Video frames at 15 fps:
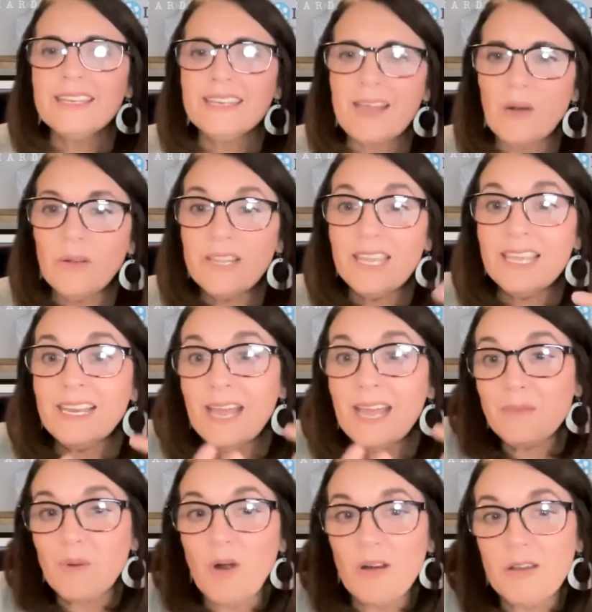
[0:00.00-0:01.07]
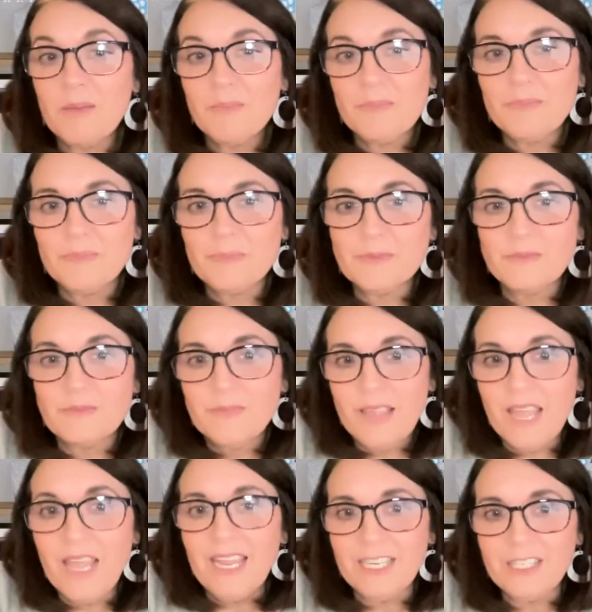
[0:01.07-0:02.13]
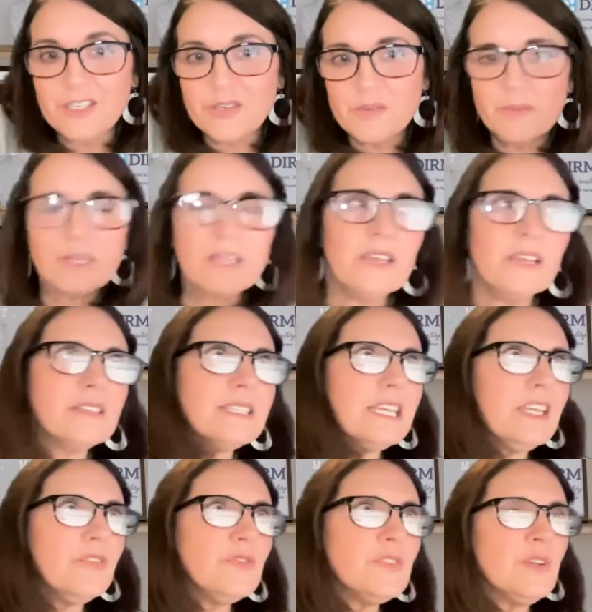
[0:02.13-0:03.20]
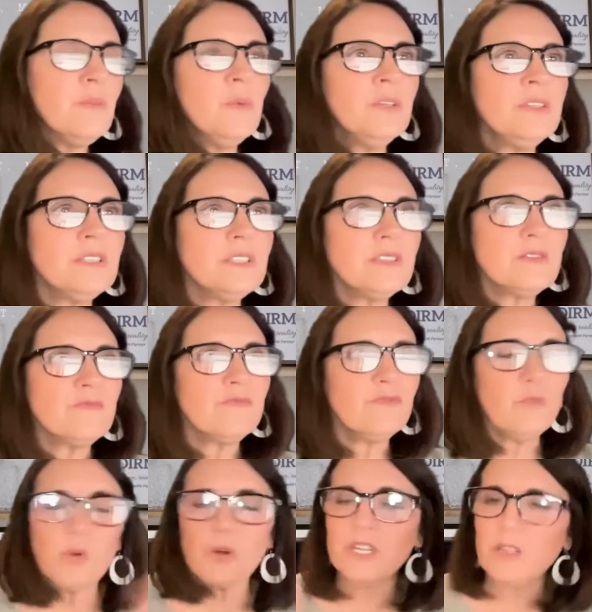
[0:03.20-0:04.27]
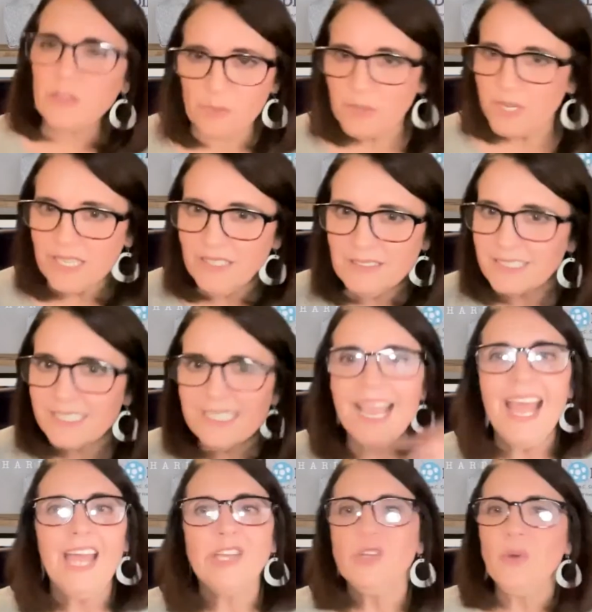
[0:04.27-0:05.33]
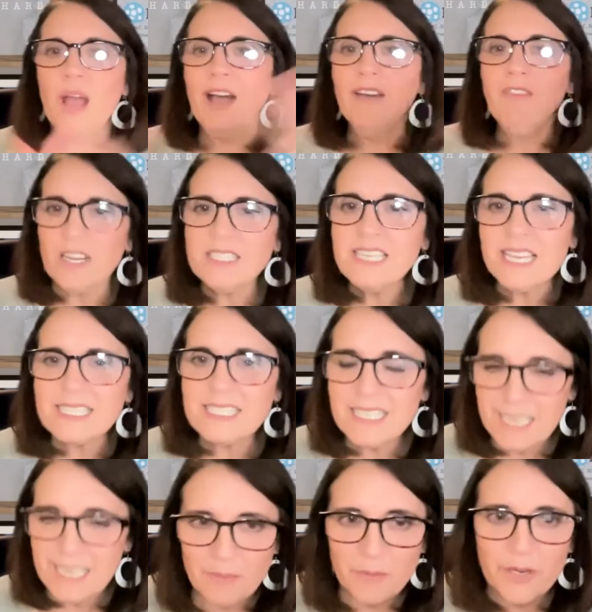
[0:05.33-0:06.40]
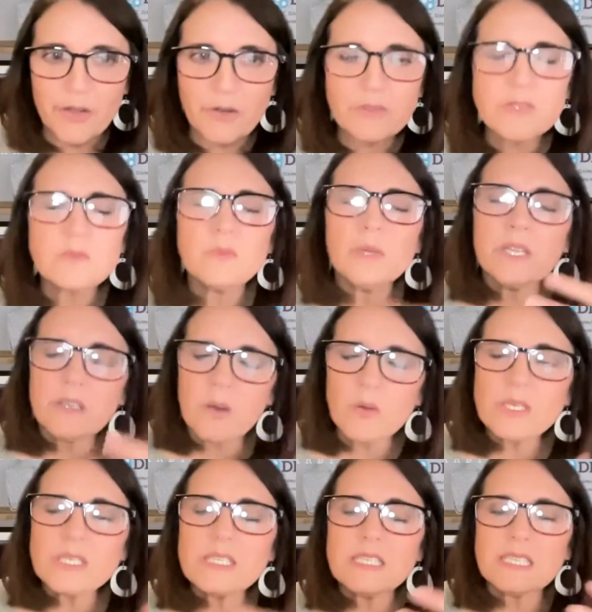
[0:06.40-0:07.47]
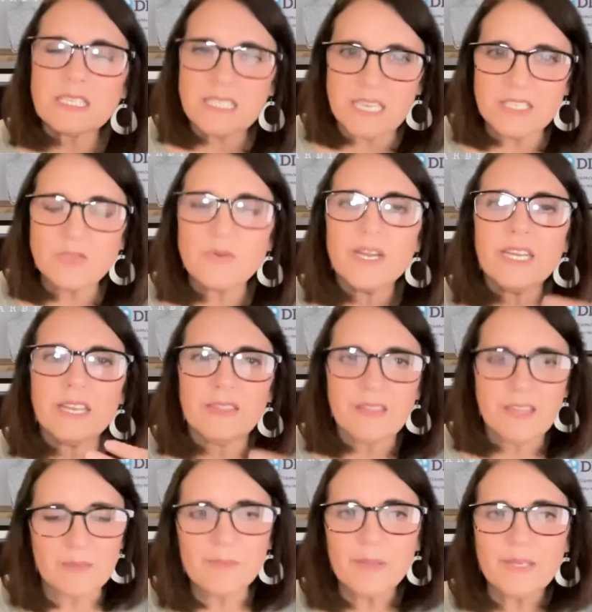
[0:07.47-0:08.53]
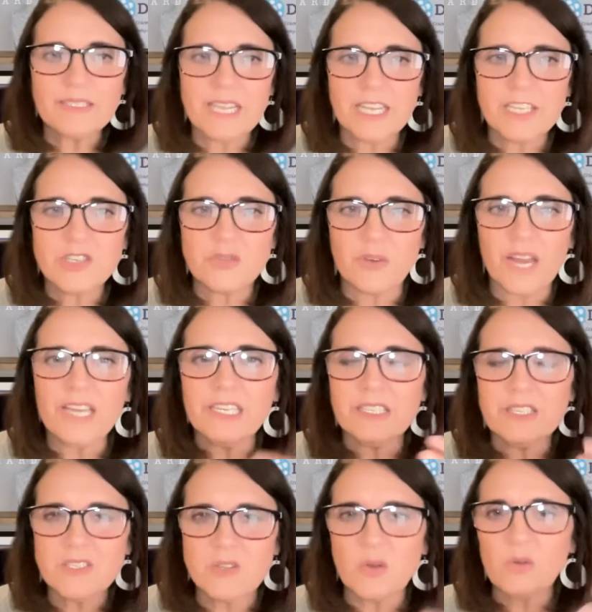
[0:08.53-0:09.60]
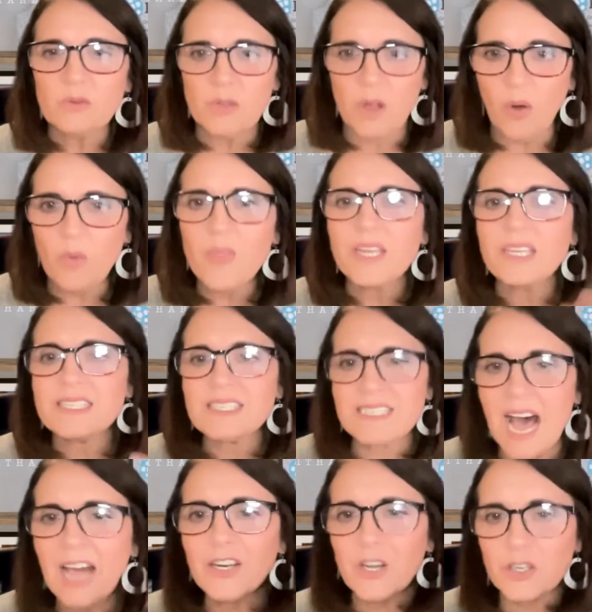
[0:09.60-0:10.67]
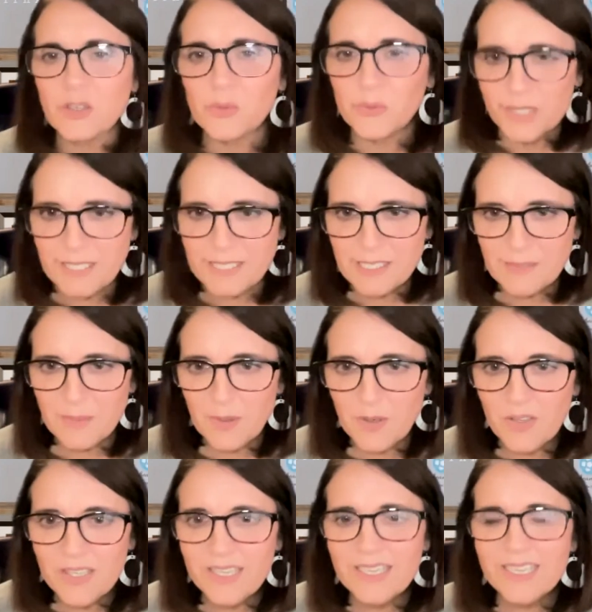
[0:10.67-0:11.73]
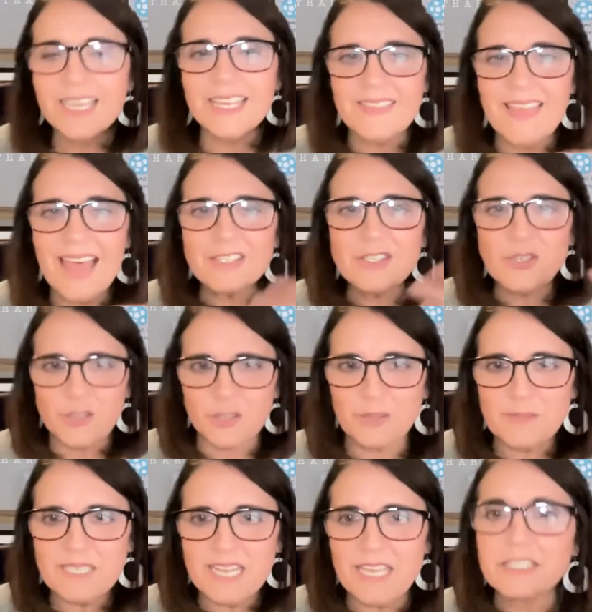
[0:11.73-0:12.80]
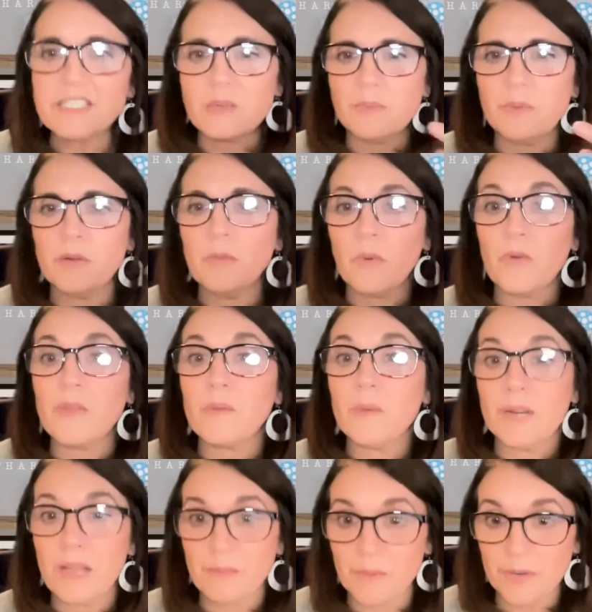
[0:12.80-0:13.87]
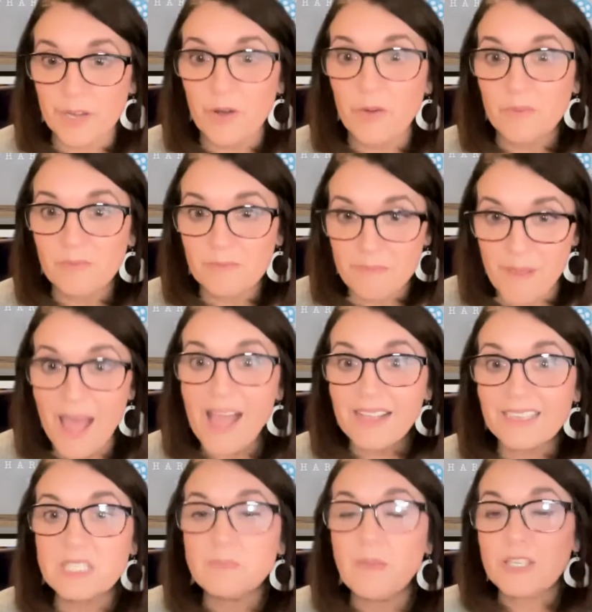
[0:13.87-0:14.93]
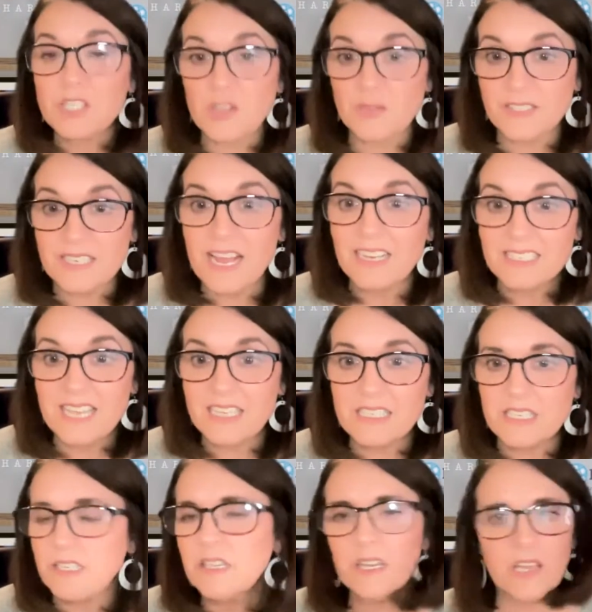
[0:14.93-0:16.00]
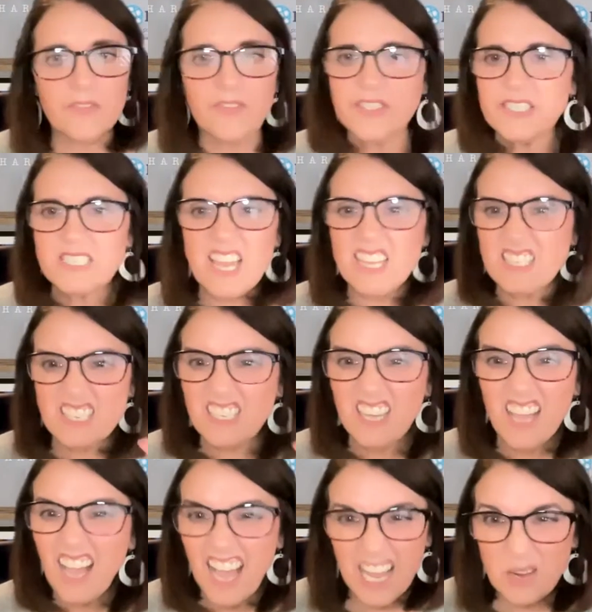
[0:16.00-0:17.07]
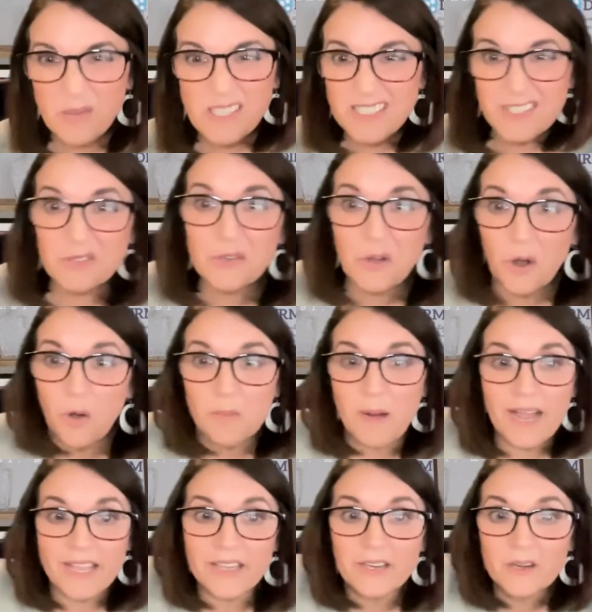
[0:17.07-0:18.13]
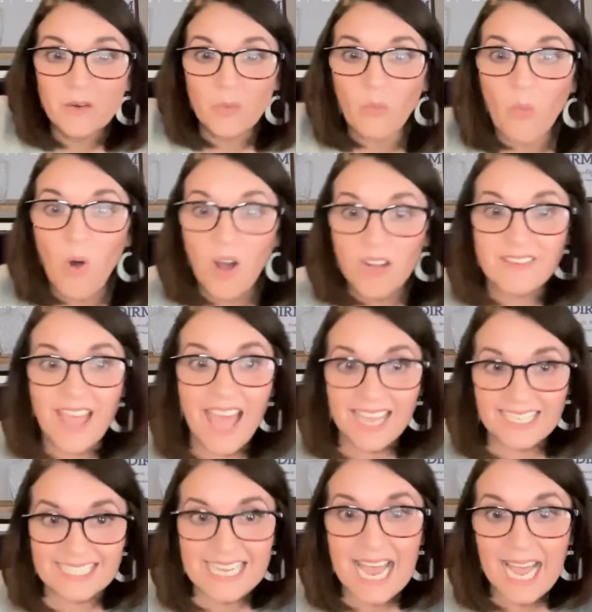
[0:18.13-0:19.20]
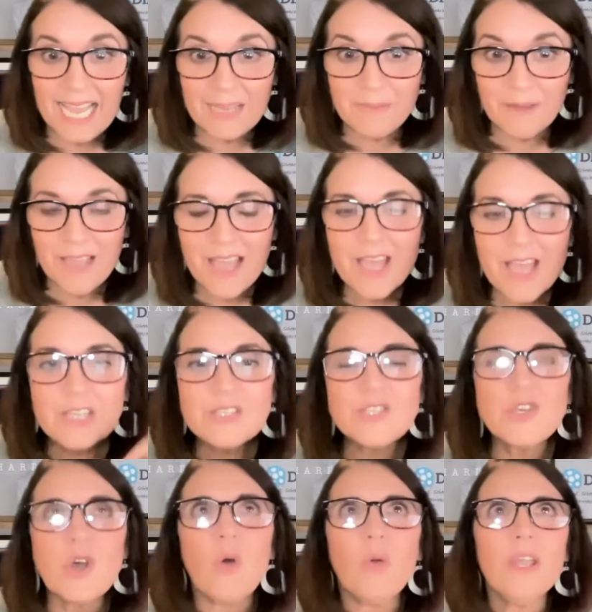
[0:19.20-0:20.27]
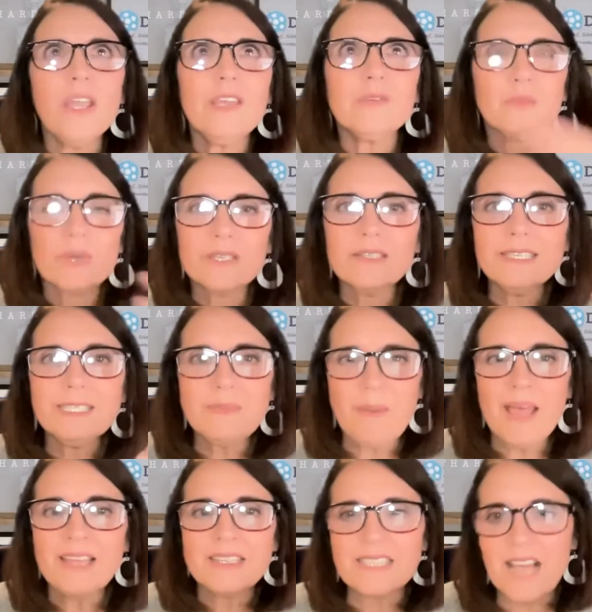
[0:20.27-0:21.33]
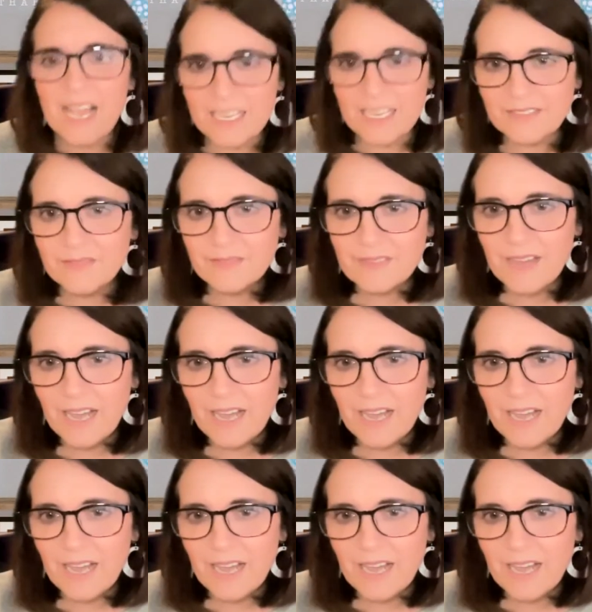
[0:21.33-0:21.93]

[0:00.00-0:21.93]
Now, again, I brought up age because if someone's 43 and you have untested embryos, we know the success rate and the implantation rate is so low that it's not unreasonable in that circumstance to put more than one embryo back, especially if it's not tested. If it's tested, I would still go by one at a time. So it really depends on